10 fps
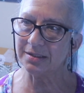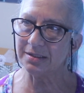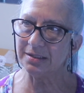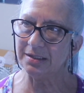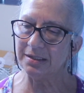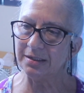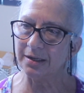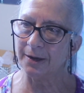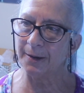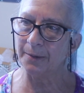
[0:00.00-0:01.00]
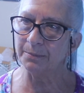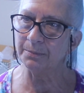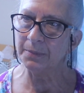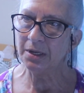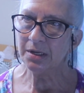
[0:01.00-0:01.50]
see
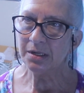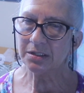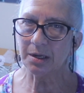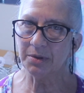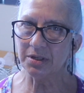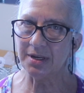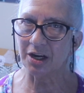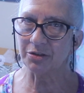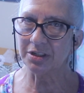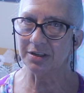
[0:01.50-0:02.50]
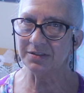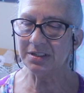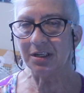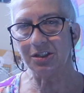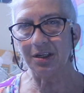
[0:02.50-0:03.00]
some of the decorative
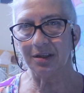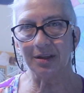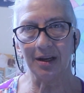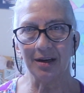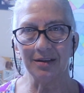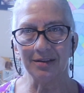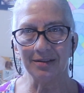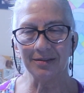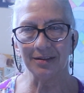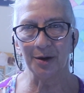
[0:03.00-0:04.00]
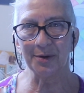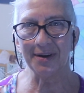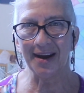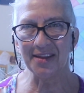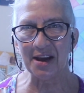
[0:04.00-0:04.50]
stitching that is
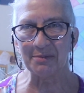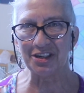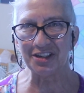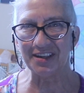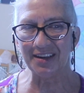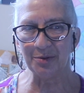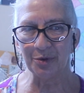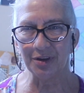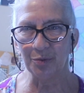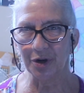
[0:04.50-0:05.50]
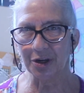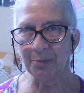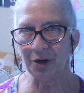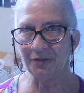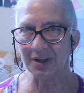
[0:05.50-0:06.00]
loaded on that machine would work
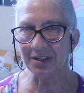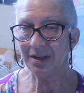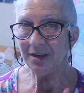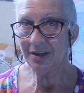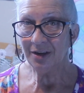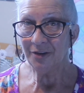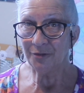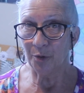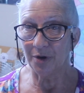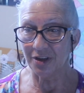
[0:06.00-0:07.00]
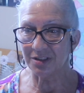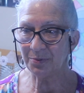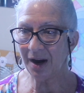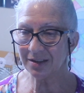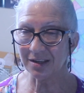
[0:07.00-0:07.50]
perfect for this
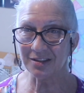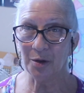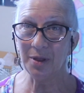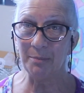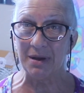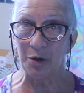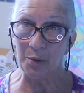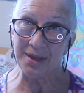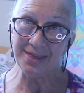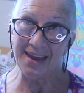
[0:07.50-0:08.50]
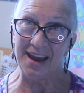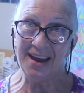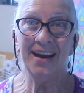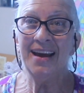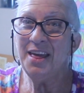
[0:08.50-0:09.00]
project. So let me go get that.
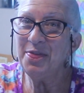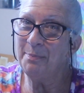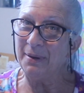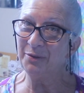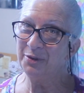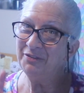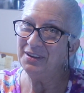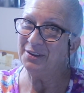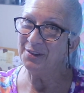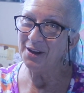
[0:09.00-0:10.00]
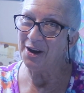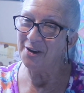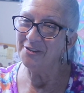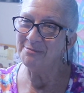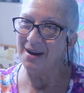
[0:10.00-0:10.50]
The big reveal
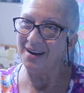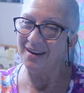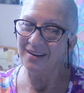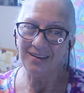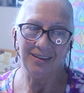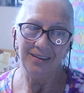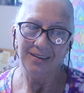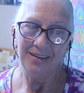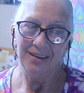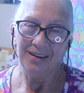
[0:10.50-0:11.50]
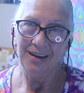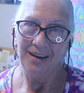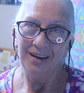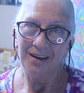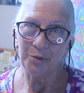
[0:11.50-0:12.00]
of my
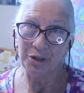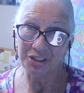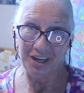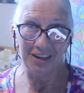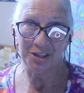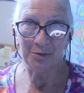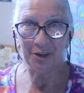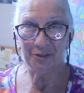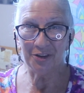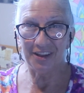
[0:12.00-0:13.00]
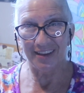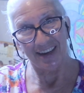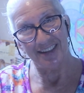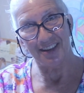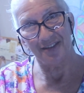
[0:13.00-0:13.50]
Quilt Challenge quilt for the
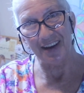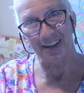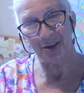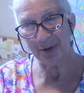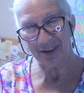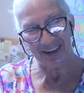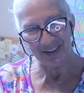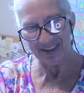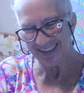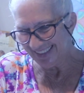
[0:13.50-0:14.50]
Ladies of the Valley Quilt Guild.